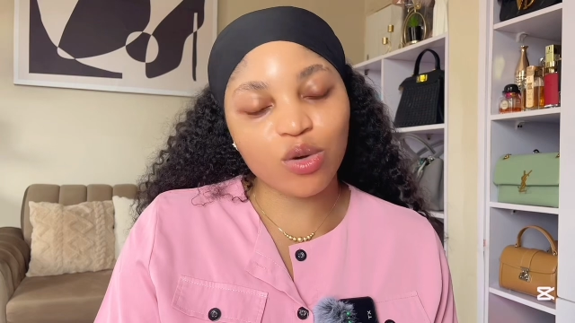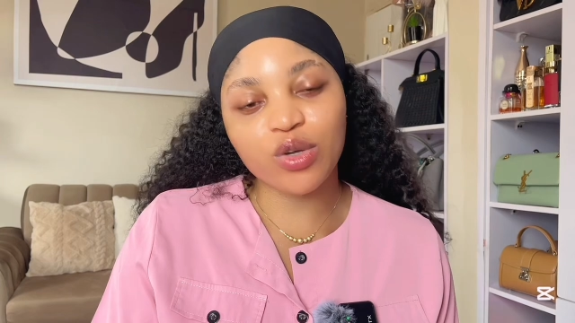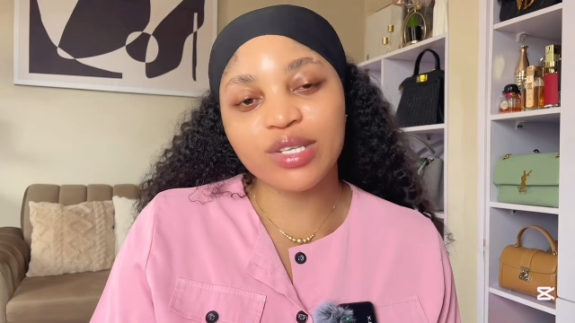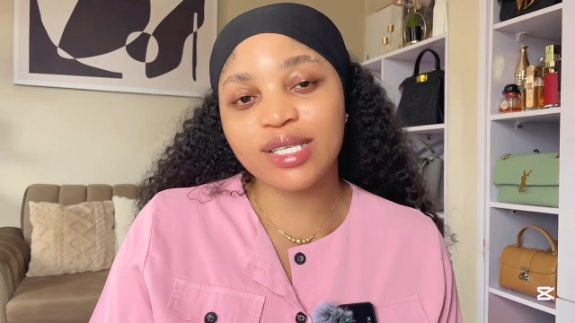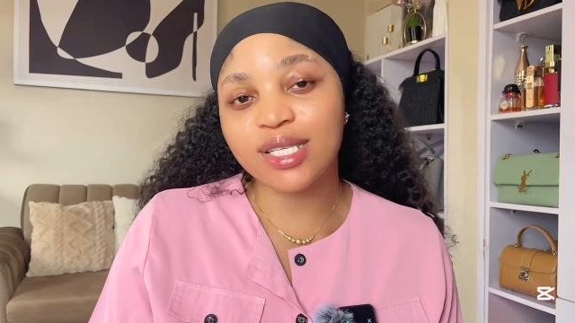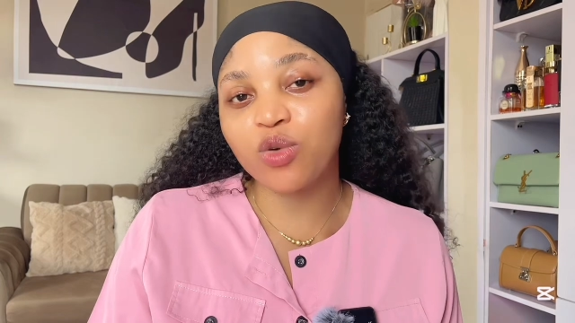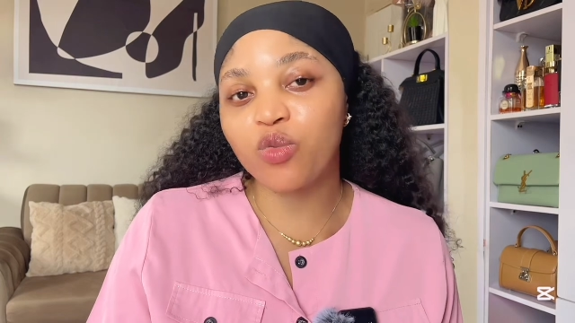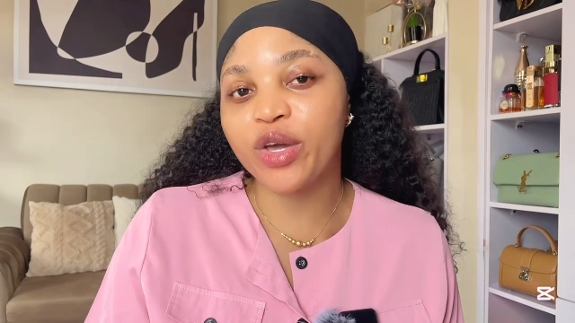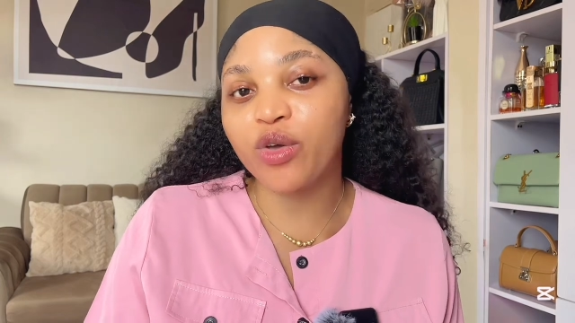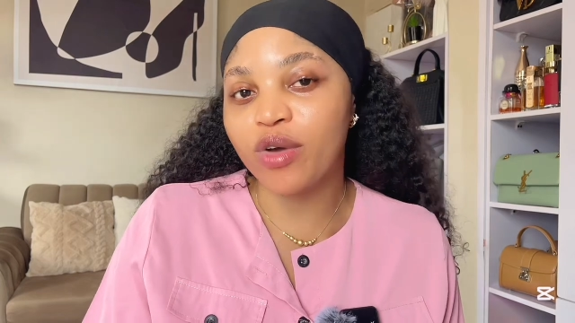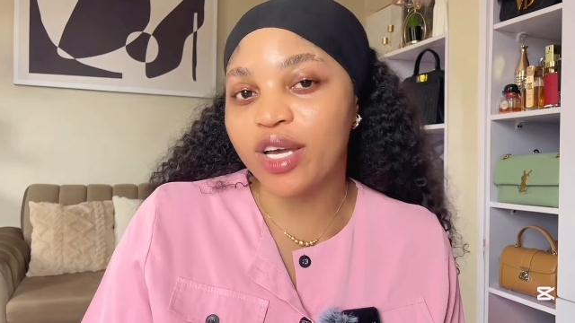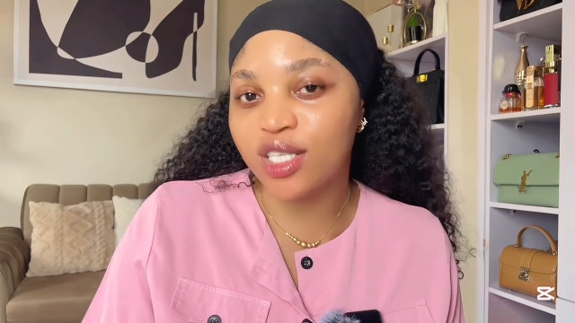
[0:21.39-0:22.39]
glowing skin
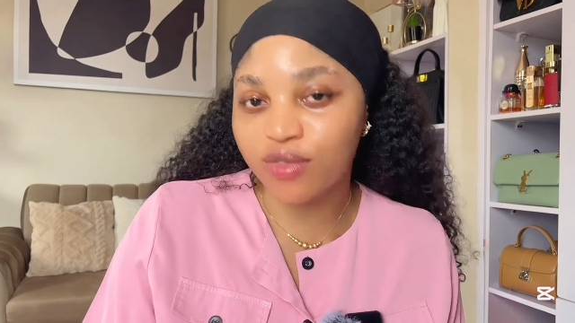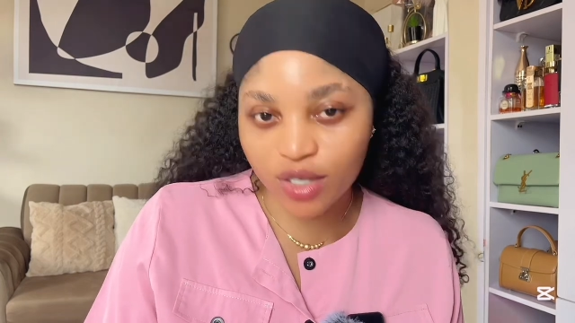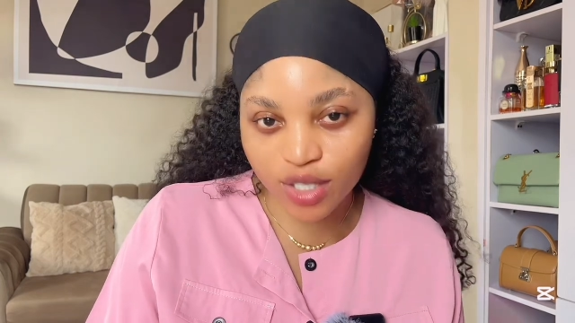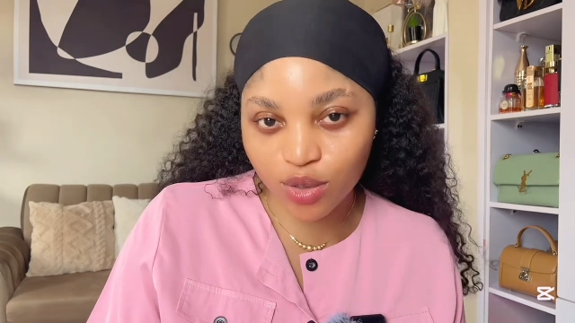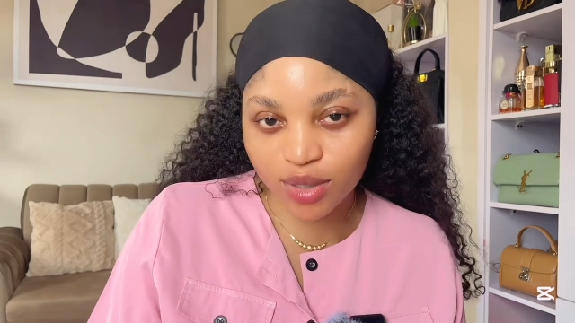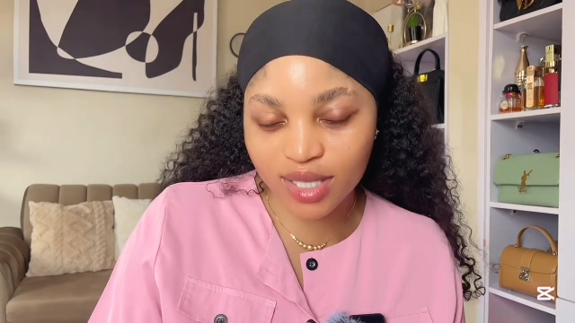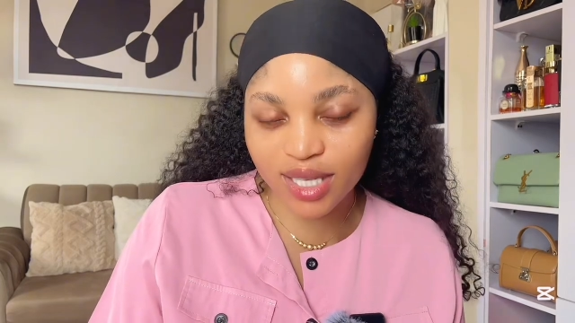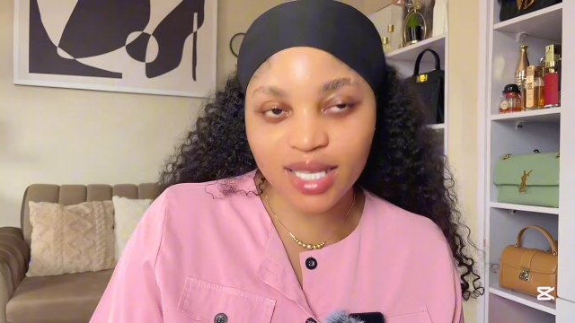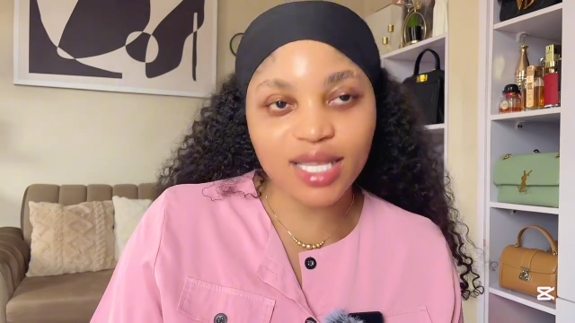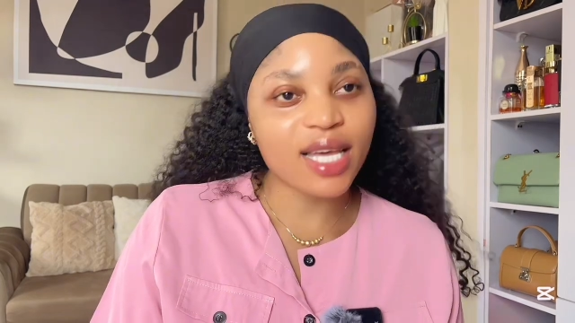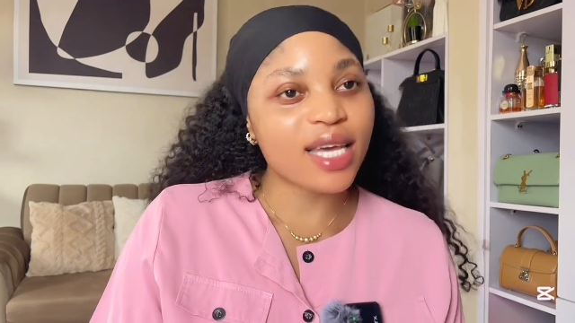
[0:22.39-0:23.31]
when you exfoliate your skin